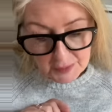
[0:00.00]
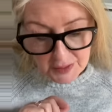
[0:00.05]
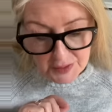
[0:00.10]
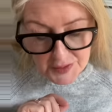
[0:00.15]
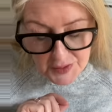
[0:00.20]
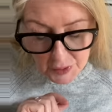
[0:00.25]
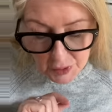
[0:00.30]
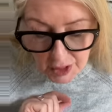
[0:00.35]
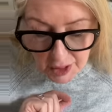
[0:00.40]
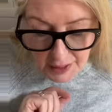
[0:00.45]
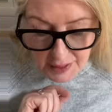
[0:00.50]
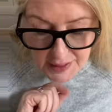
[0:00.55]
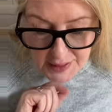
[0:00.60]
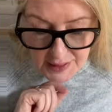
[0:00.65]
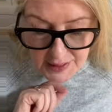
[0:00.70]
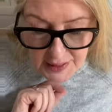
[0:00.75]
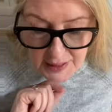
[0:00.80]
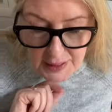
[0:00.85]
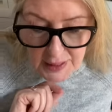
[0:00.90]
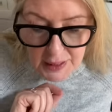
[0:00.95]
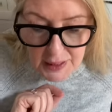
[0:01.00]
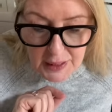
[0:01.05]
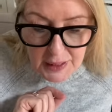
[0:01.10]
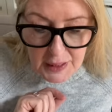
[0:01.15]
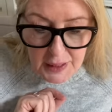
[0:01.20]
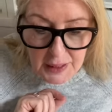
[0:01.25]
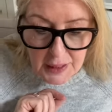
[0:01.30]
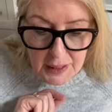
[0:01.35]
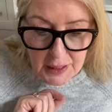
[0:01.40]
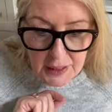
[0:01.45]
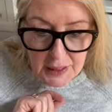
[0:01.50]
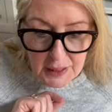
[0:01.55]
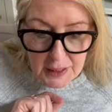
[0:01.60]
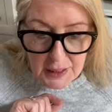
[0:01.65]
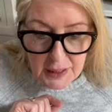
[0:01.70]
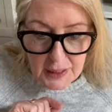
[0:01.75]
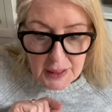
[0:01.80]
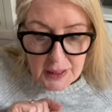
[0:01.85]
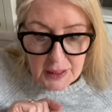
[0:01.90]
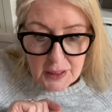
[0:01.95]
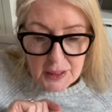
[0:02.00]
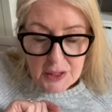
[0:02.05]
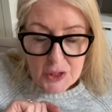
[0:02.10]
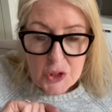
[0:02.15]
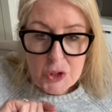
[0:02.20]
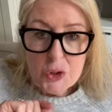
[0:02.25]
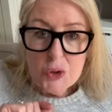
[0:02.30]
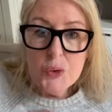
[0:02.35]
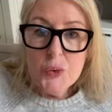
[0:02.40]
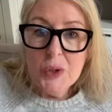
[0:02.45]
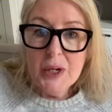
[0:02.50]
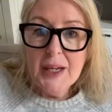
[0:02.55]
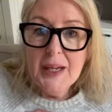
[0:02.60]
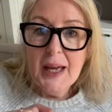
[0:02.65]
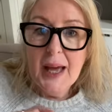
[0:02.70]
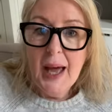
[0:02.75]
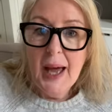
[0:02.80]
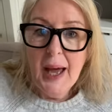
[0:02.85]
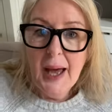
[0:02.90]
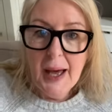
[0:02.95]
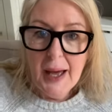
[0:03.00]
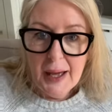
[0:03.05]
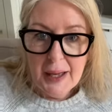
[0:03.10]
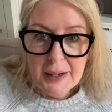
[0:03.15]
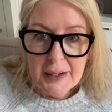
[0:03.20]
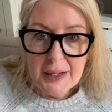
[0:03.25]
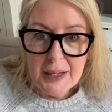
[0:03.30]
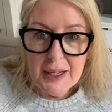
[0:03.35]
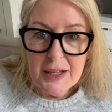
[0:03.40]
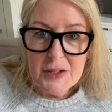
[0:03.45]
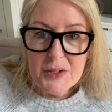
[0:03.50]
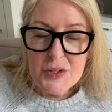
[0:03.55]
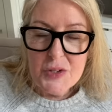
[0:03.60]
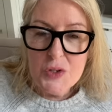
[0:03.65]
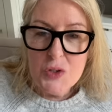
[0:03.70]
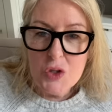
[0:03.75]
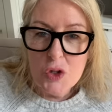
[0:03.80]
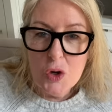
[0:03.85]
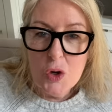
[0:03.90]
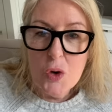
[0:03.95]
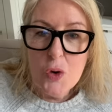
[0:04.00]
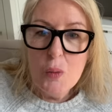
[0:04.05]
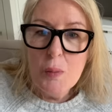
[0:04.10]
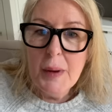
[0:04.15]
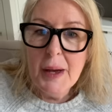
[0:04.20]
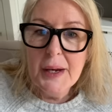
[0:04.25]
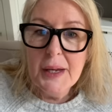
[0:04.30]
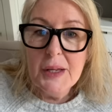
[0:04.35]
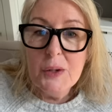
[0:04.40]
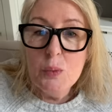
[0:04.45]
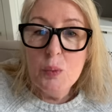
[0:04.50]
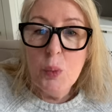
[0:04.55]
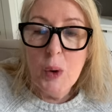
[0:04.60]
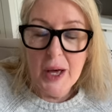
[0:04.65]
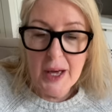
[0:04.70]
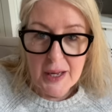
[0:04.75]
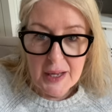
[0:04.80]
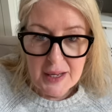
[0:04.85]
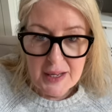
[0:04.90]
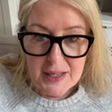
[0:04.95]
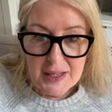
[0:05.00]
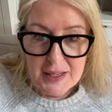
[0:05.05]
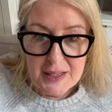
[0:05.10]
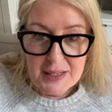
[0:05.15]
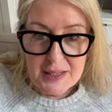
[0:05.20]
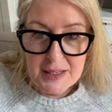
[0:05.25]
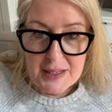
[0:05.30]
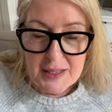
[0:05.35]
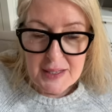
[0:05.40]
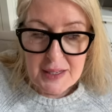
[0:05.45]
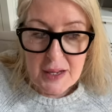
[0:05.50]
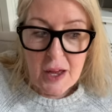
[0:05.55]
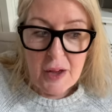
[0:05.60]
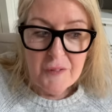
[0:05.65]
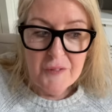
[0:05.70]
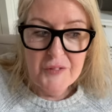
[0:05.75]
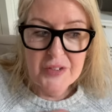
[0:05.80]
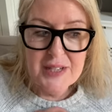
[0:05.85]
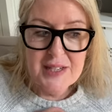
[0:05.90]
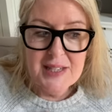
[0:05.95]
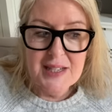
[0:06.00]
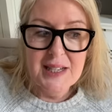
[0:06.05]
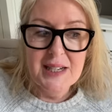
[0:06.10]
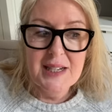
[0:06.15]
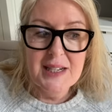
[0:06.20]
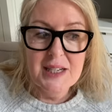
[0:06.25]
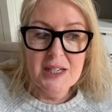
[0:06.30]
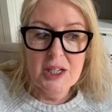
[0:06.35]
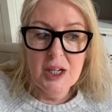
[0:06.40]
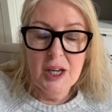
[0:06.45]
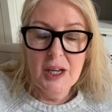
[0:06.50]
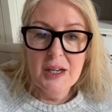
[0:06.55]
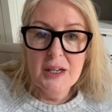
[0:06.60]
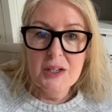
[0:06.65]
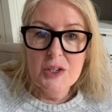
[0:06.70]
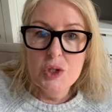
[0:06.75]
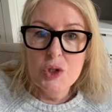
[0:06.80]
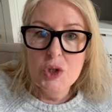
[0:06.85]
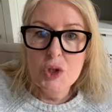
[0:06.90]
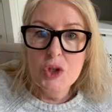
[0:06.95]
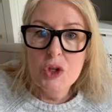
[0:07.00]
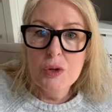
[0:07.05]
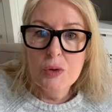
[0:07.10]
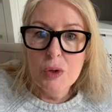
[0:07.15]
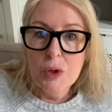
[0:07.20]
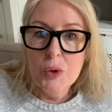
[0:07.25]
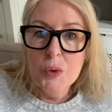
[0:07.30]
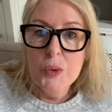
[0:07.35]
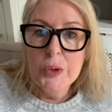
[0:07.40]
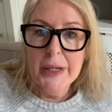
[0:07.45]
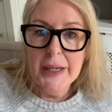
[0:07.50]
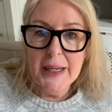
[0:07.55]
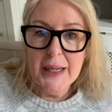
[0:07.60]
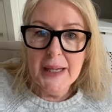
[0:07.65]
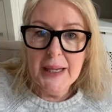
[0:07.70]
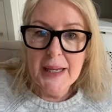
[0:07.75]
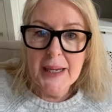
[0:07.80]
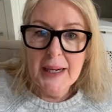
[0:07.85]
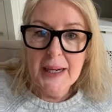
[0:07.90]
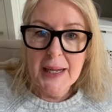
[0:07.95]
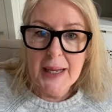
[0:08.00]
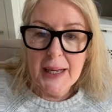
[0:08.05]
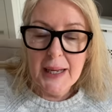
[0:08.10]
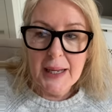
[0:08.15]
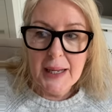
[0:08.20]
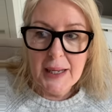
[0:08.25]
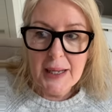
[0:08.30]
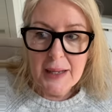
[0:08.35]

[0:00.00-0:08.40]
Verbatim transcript: So guys, you can in so many ways facilitate your own healing.